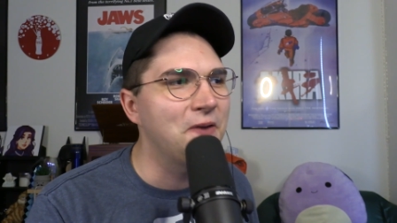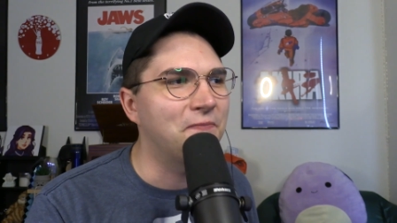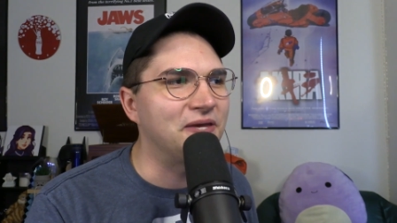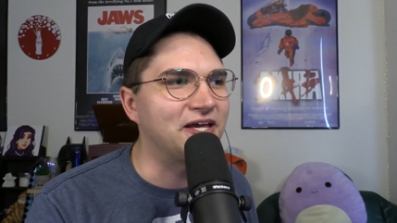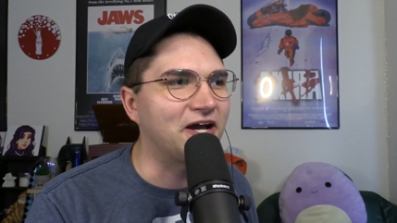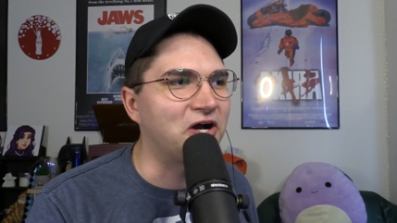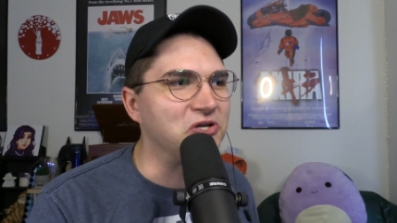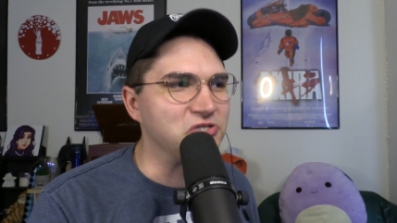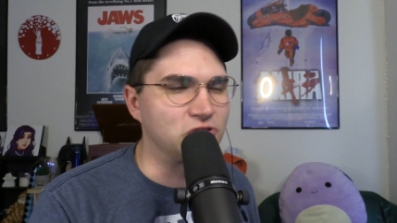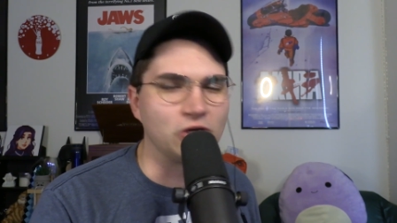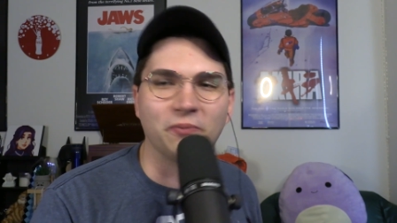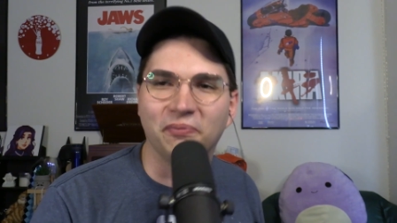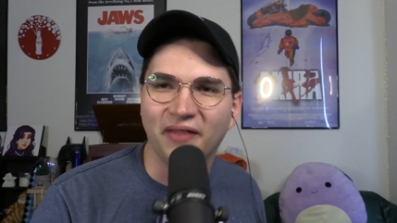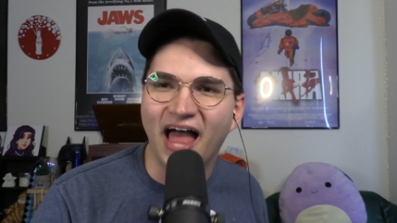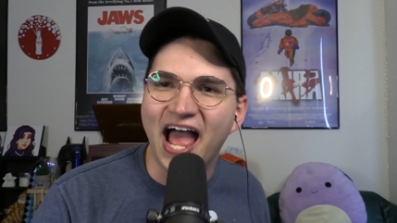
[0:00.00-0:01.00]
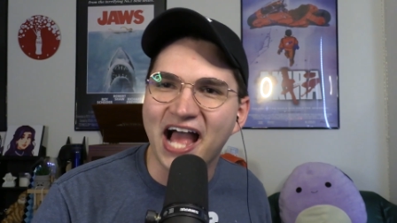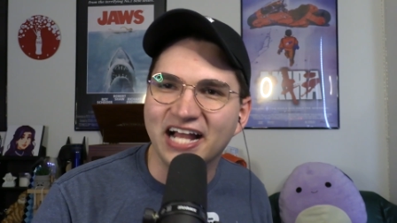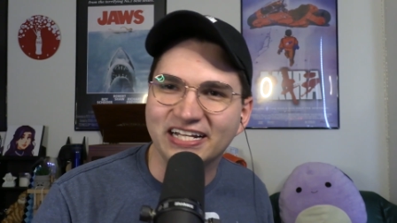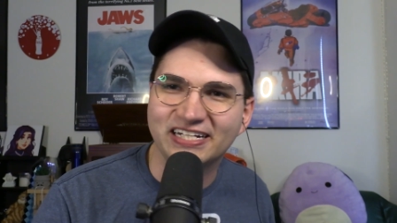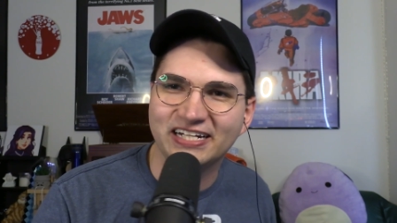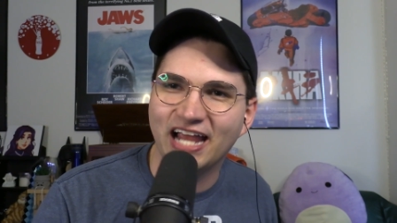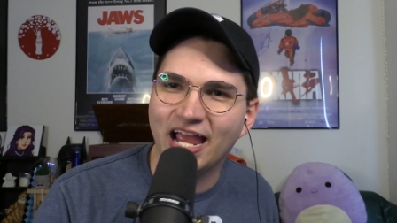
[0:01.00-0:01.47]
because they're
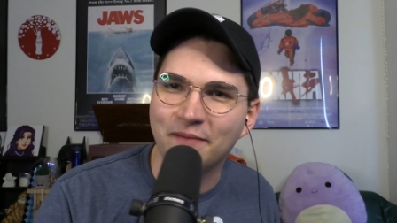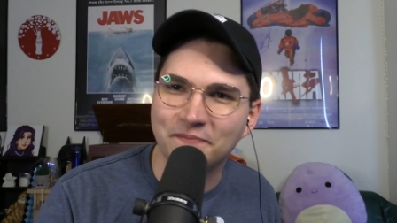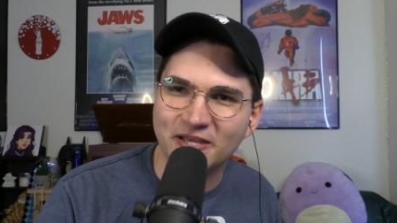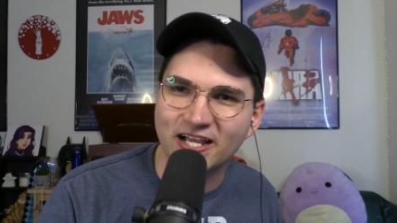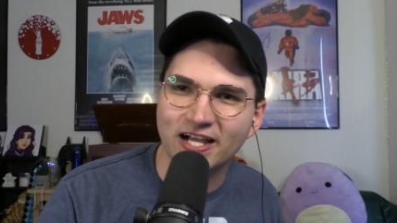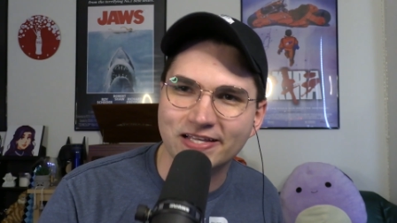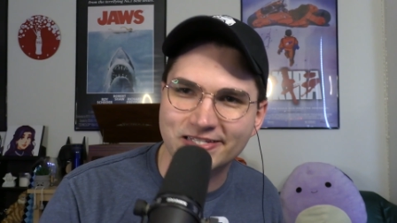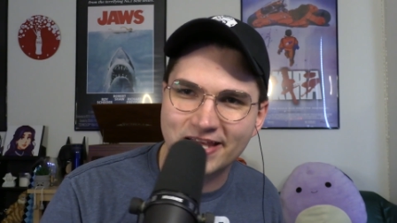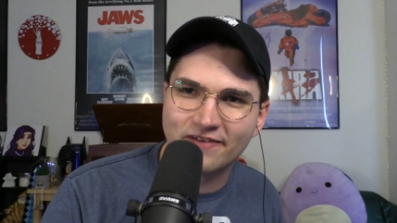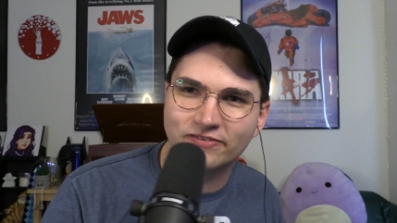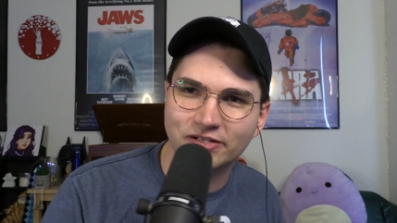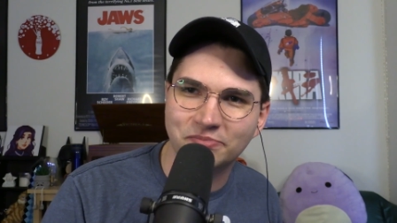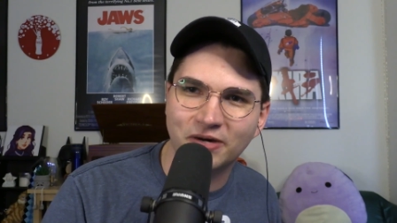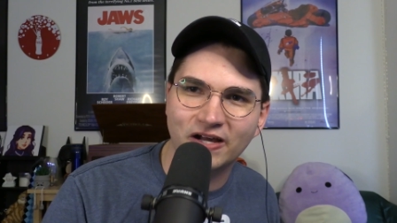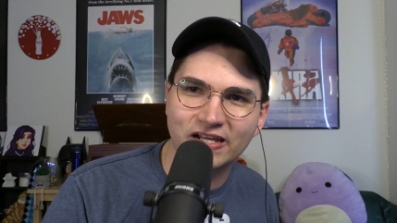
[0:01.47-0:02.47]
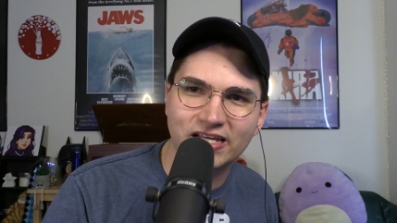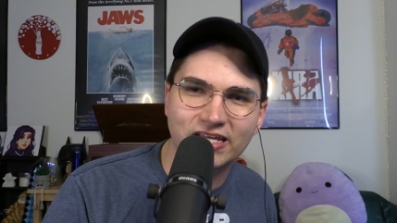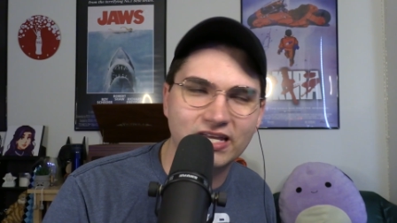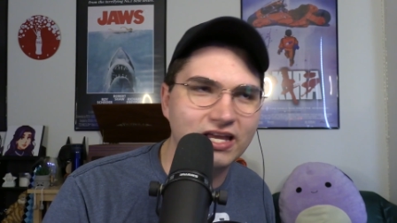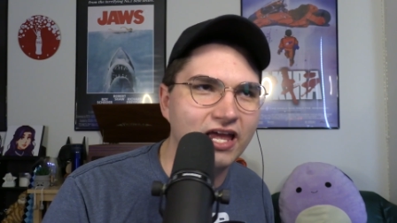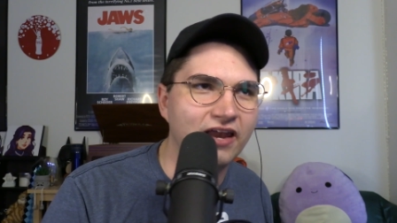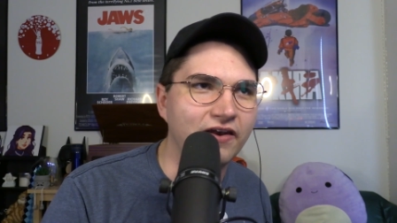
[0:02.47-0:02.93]
black and because
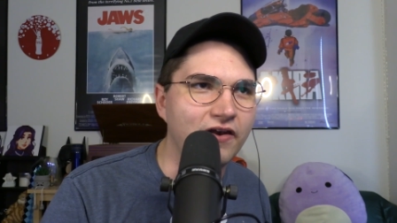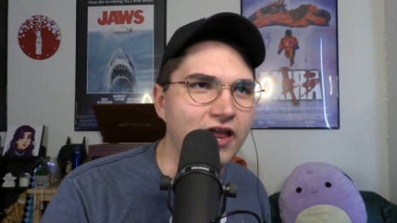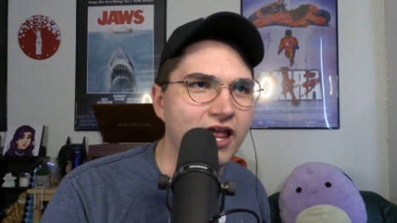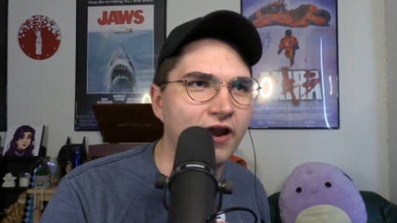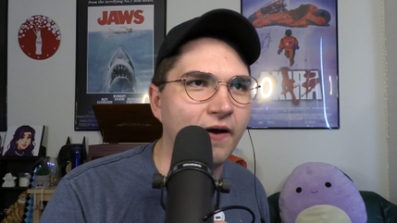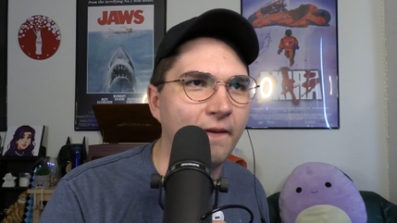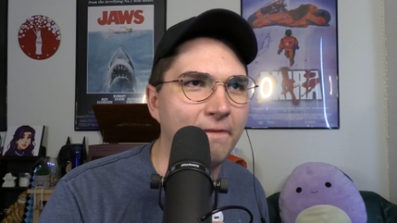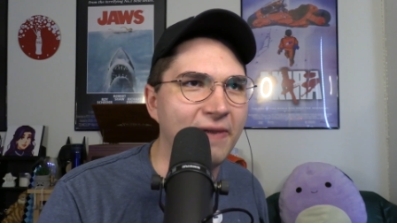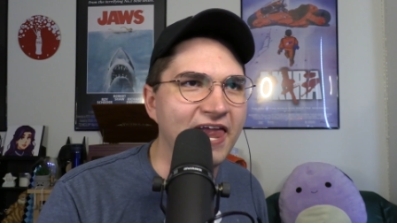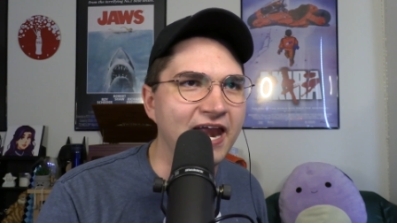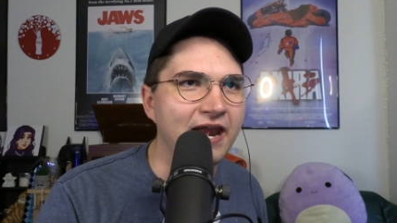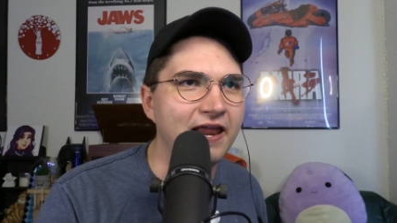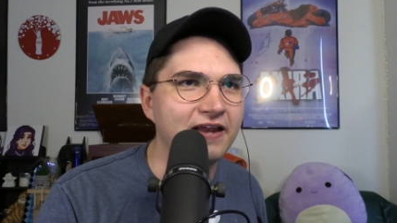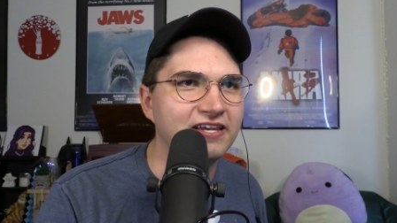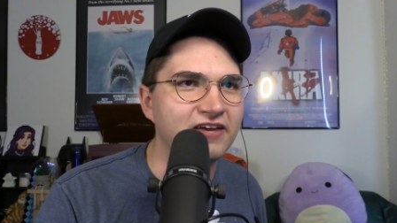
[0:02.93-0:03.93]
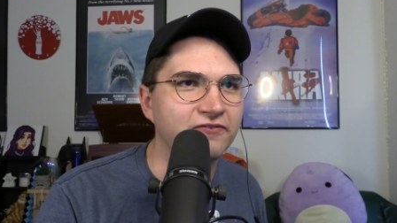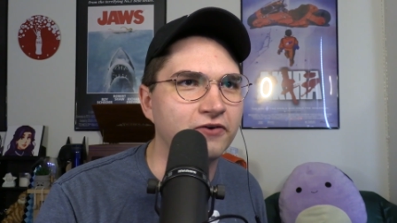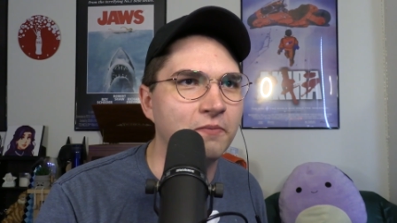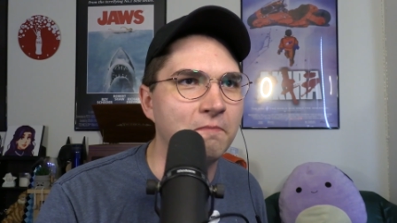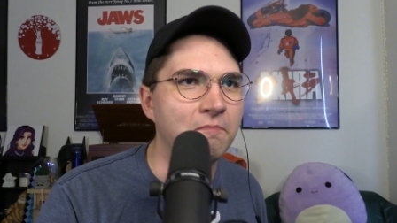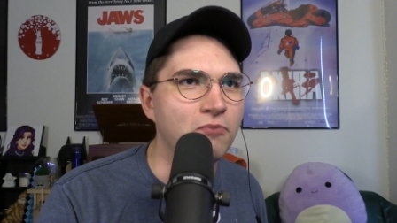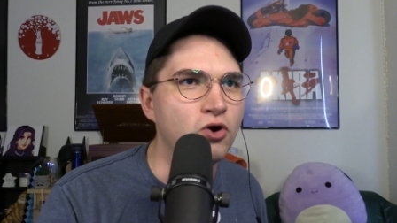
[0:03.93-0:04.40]
everybody in in a in a
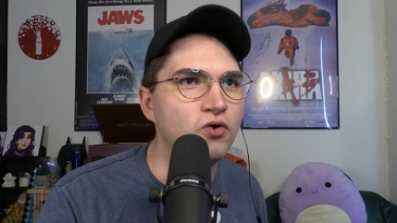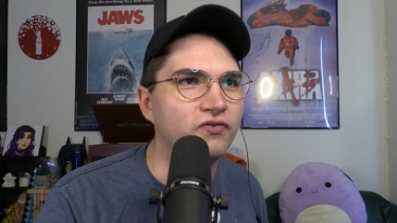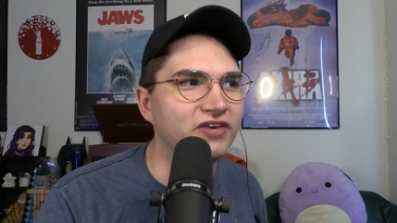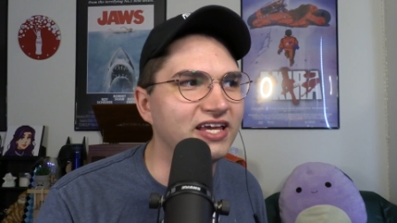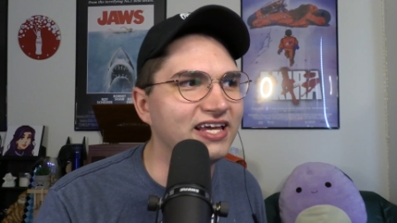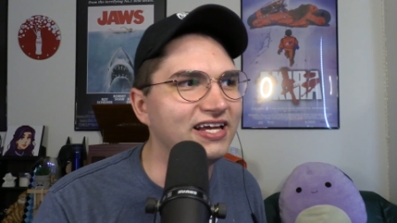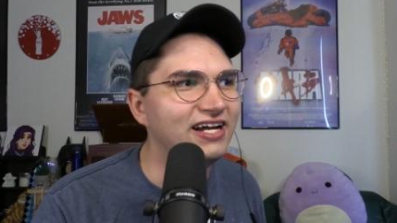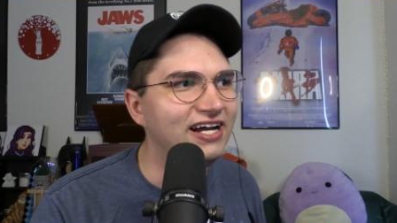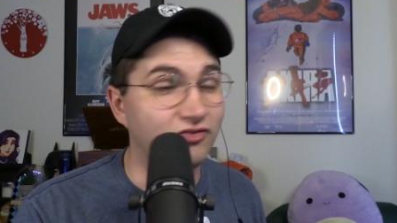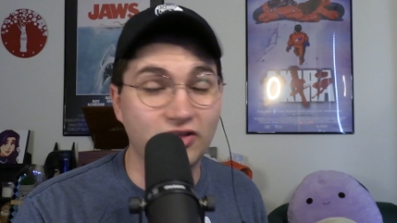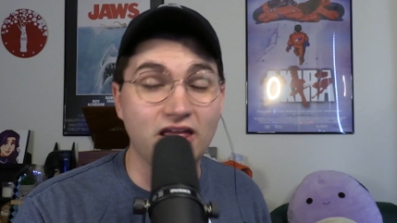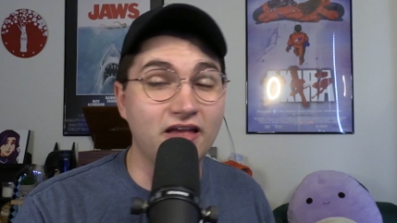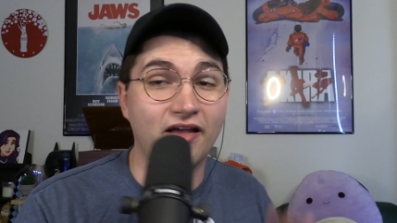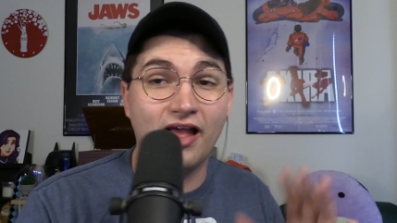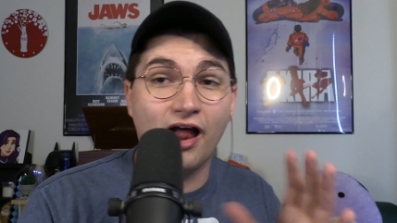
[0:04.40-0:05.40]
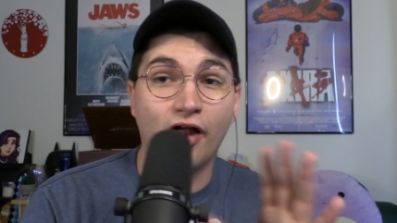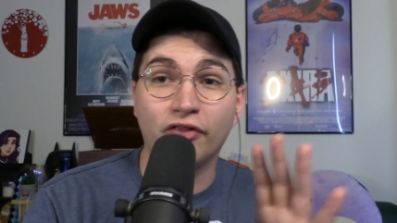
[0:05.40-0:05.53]
different movie, if it,